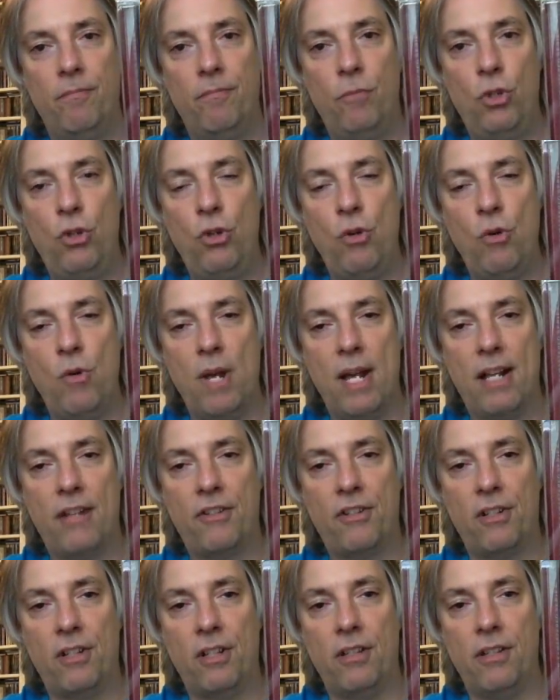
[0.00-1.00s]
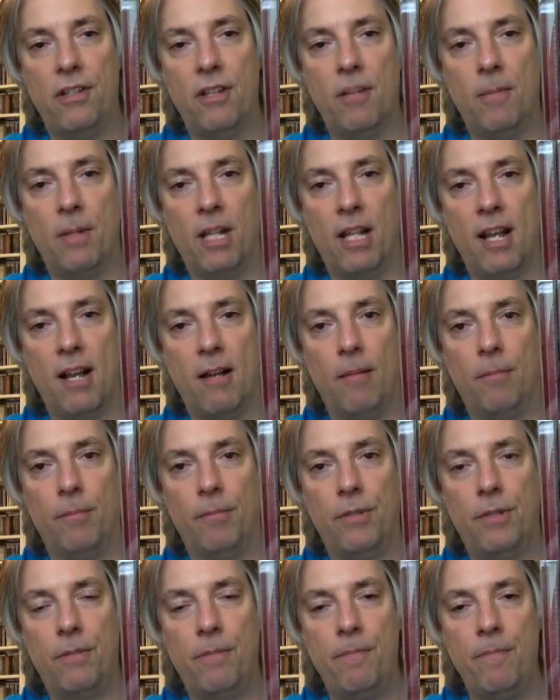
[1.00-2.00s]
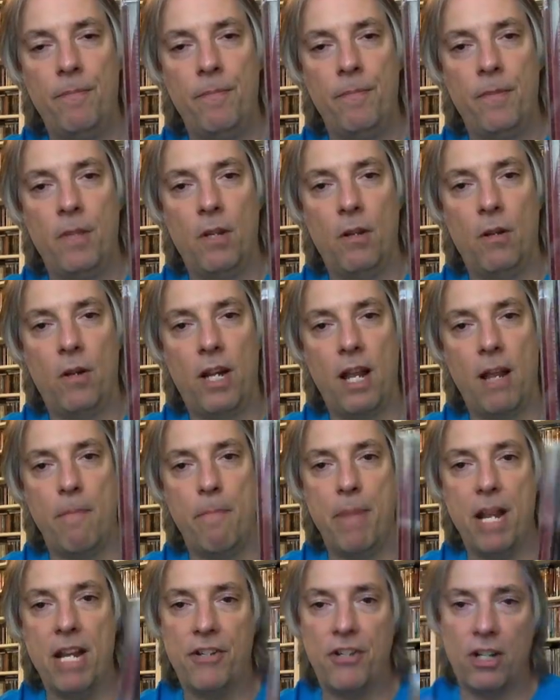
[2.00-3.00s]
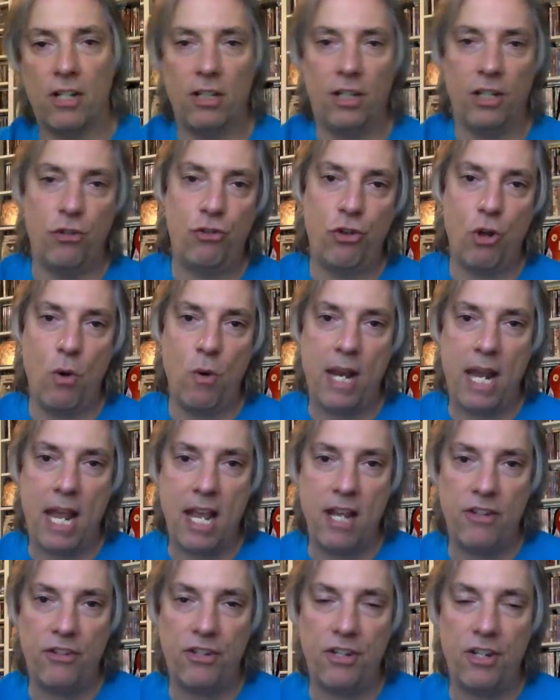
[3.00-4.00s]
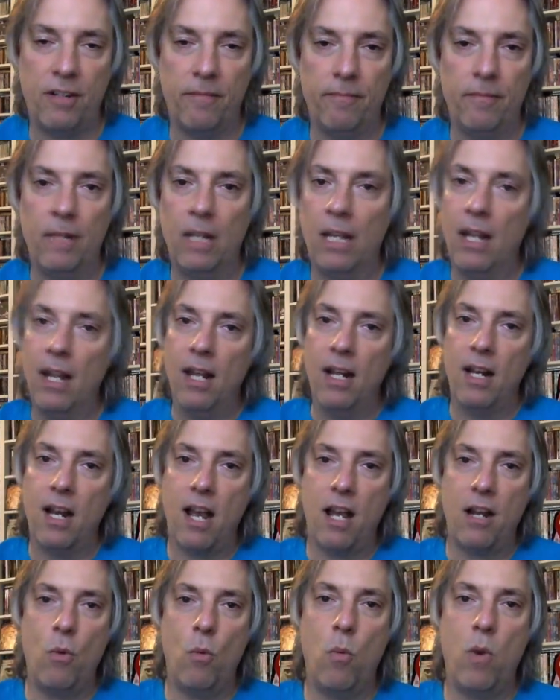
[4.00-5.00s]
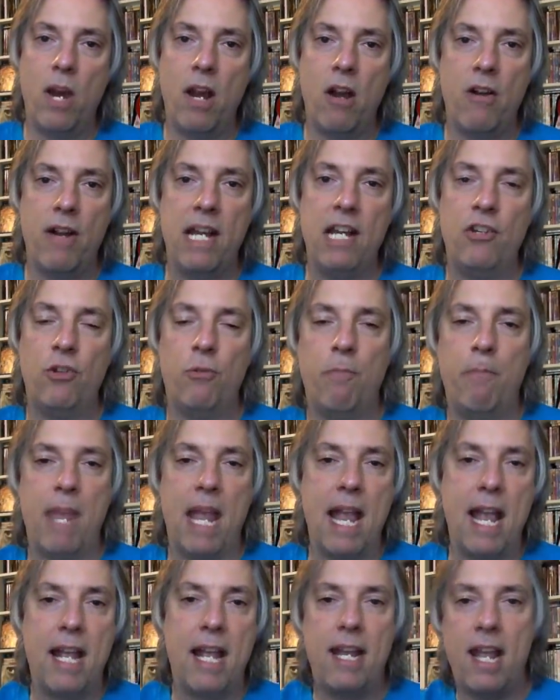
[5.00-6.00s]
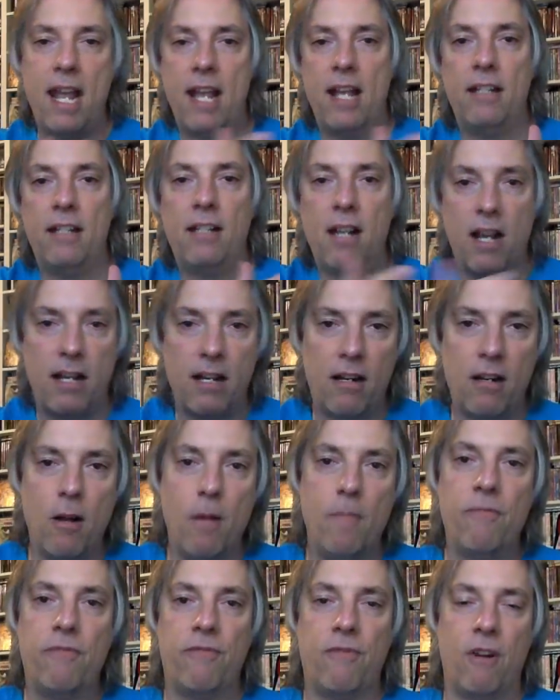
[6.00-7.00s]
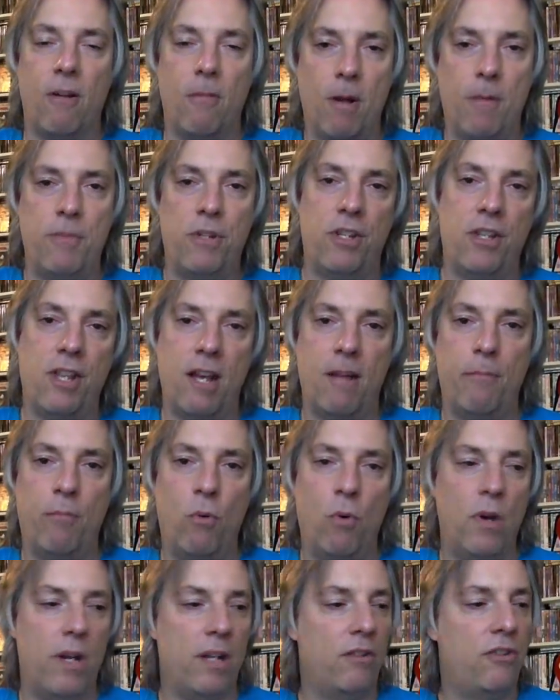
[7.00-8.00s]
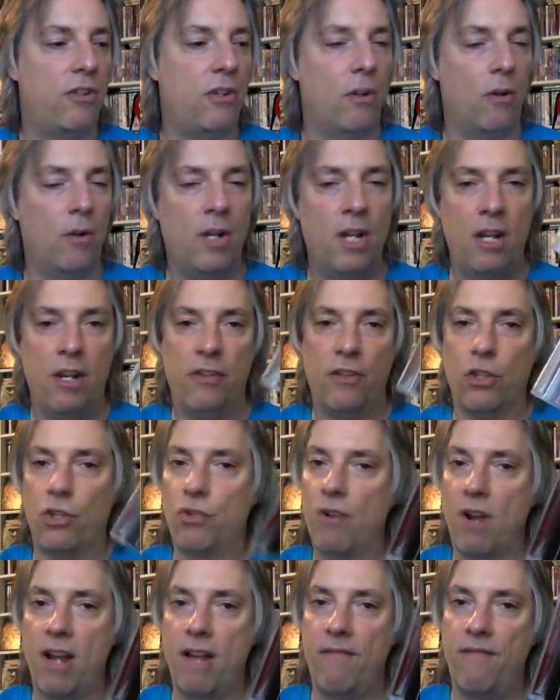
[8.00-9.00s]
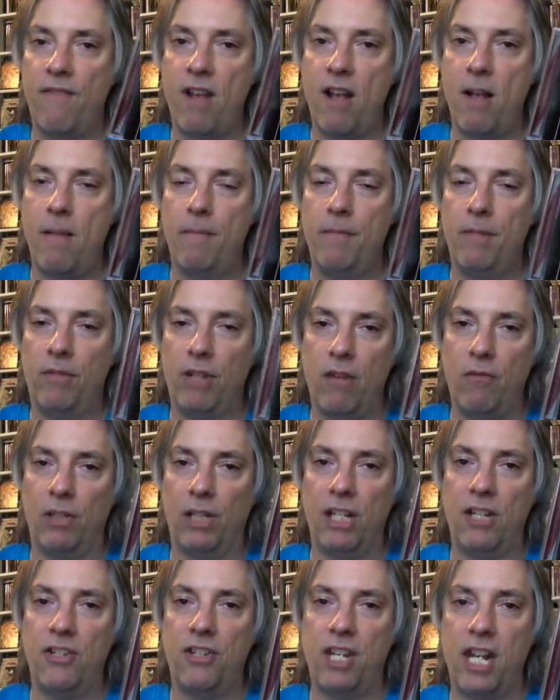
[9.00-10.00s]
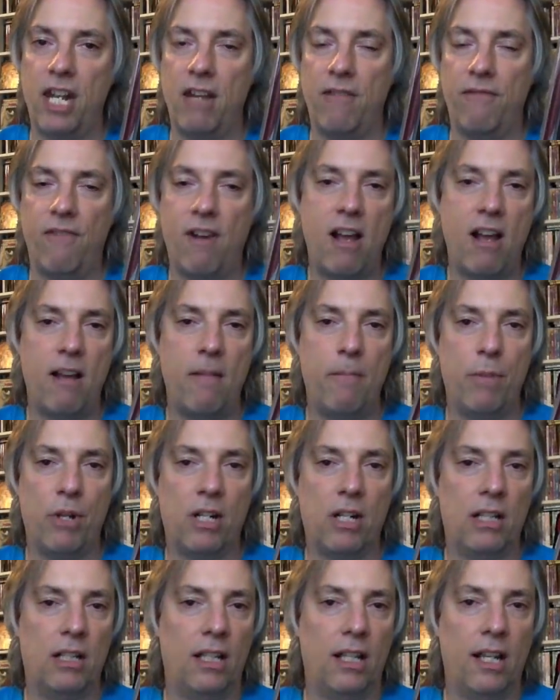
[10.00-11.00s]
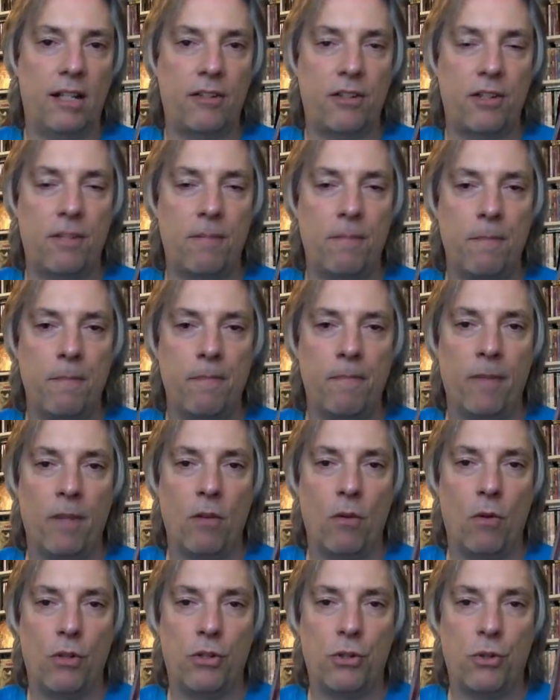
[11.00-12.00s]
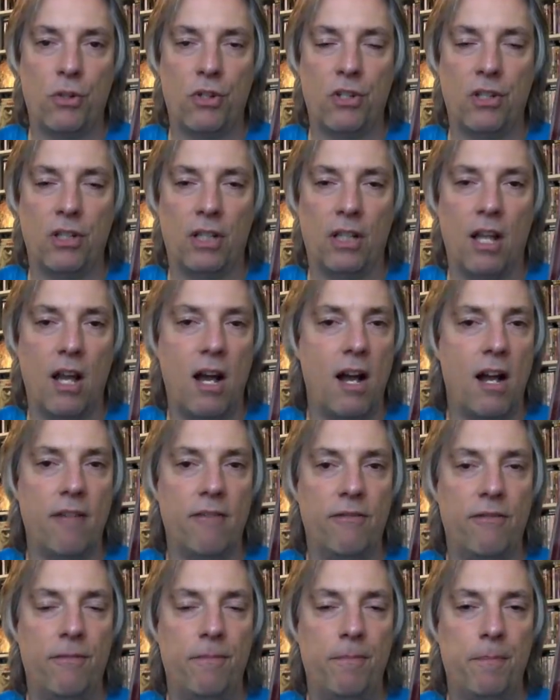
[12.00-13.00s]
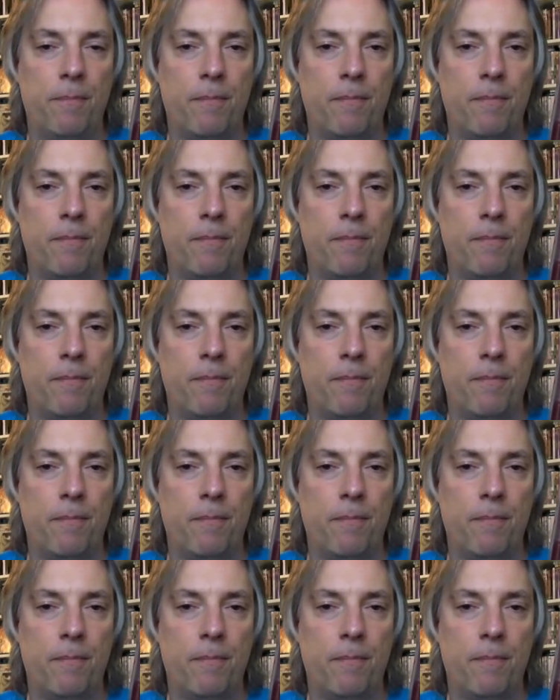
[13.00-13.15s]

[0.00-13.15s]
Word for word: Two excellent double albums. Okay, basically showcasing kind of where each band had kind of come from up to that point. So the Triumph album, again released in 85, but collects all sorts of live